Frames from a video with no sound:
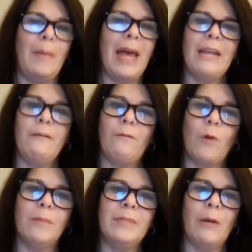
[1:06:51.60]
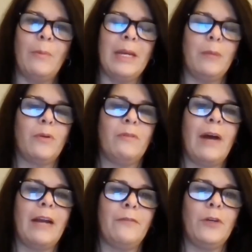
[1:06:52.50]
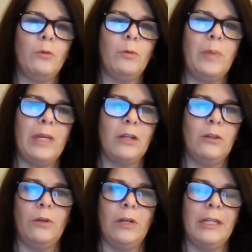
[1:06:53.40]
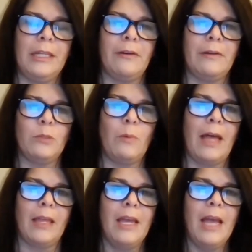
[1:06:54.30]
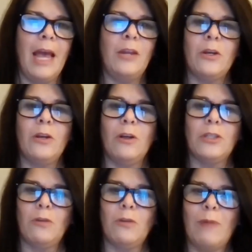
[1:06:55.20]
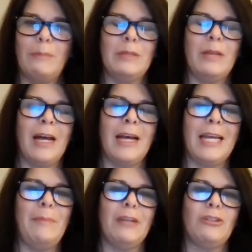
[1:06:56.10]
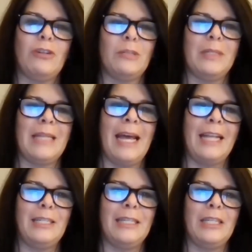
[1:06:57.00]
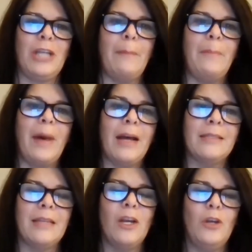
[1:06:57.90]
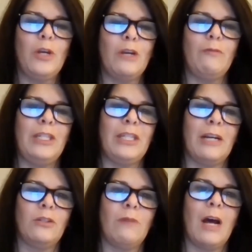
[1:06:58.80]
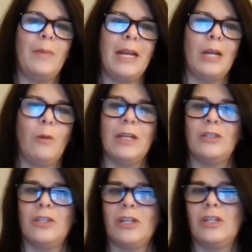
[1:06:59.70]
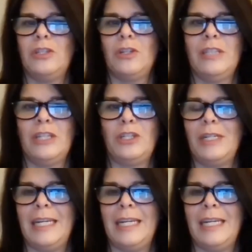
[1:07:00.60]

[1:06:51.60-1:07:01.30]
Any forms that we can provide for you will be included in there as well. And you can also, Rob's email address was added to the chat box. You can reach out to Rob and any questions or concerns that you